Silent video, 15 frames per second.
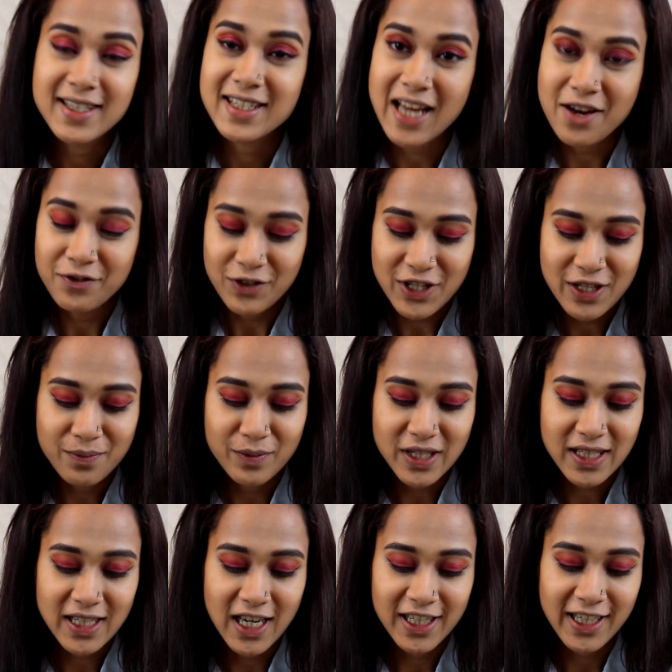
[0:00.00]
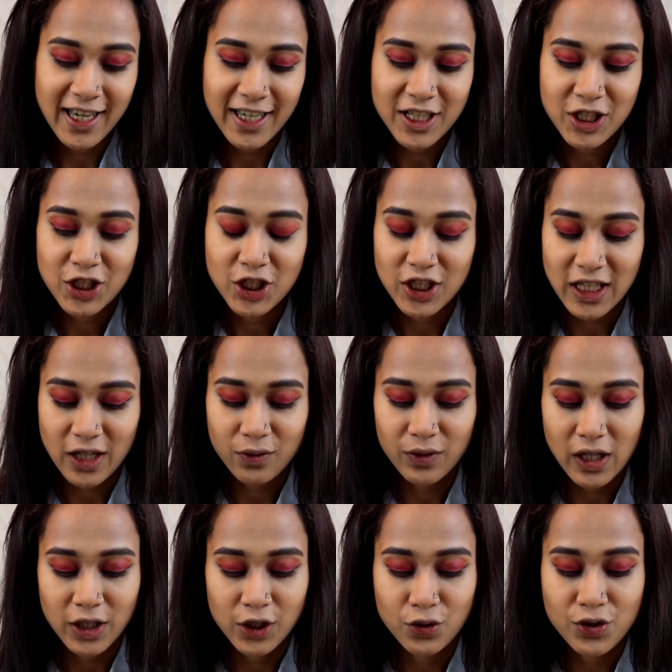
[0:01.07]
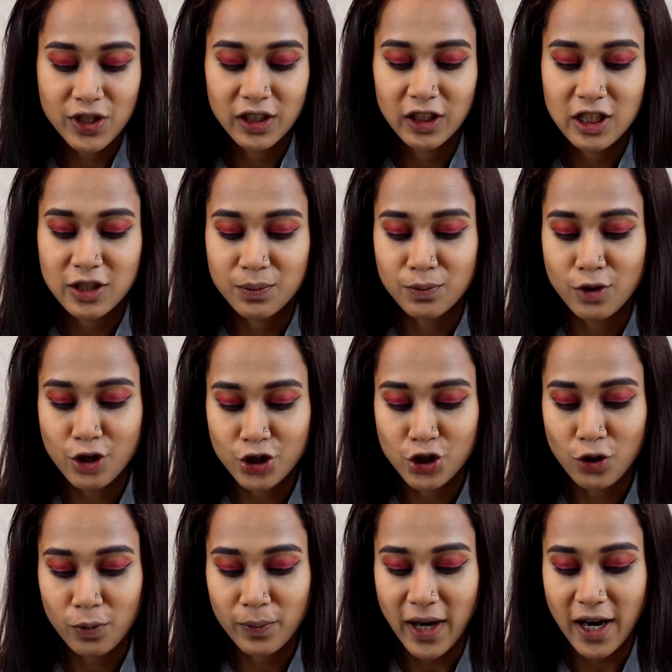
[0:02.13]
It's time for some mascara, and today we are using this Bourjois